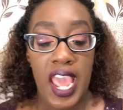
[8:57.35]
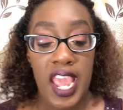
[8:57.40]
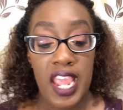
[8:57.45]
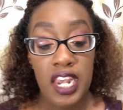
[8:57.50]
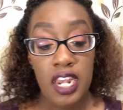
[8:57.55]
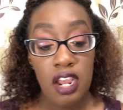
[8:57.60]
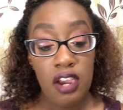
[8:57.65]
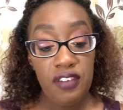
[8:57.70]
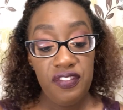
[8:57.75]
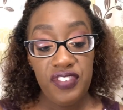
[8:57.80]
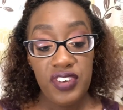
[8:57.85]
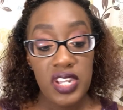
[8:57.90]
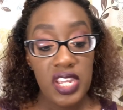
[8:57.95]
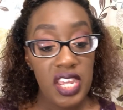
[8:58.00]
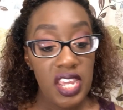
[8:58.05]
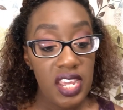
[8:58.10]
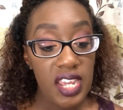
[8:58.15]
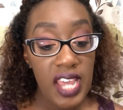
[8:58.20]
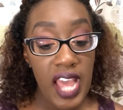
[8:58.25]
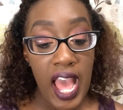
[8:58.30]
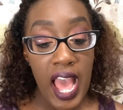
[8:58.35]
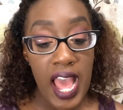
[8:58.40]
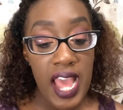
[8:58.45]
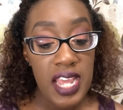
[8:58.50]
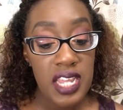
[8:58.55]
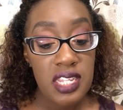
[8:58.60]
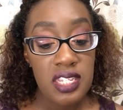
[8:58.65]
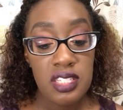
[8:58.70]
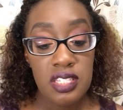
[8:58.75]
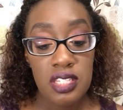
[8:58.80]
And don't forget,
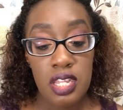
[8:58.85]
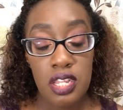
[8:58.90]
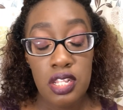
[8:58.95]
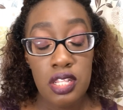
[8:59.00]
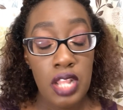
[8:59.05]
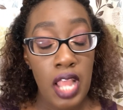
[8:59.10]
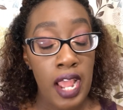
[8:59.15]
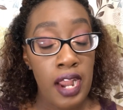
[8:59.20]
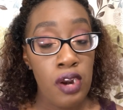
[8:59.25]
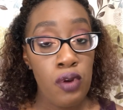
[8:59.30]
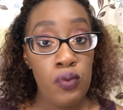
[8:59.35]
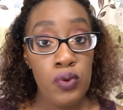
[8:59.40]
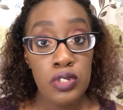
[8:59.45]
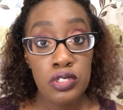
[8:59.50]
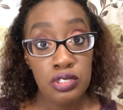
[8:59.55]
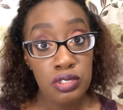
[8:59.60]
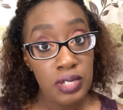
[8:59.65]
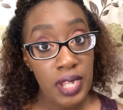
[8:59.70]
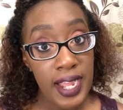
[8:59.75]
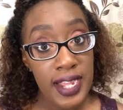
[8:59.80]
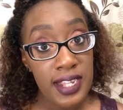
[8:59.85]
guys, I don't want you